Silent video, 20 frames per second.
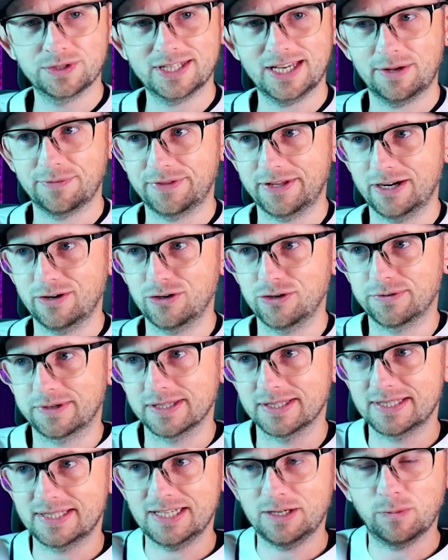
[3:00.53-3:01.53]
out there, you
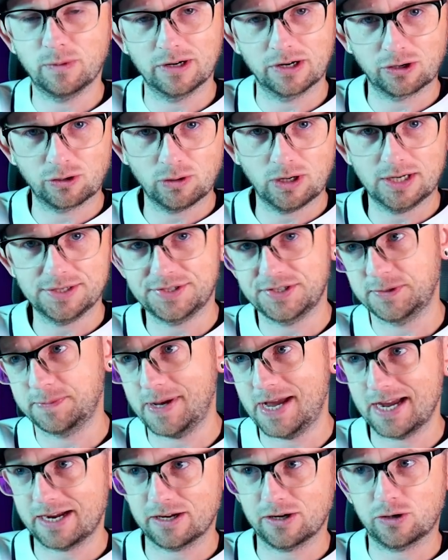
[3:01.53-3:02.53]
can see where it crosses
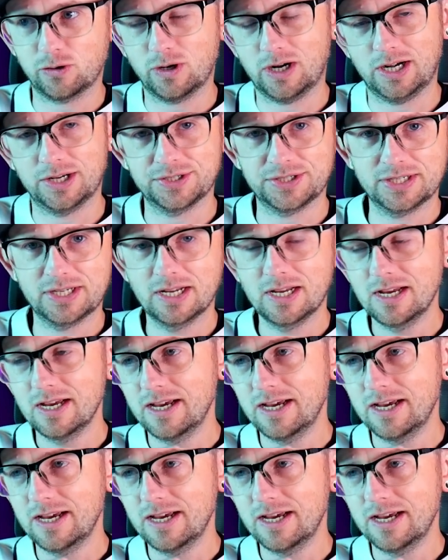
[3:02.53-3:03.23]
back across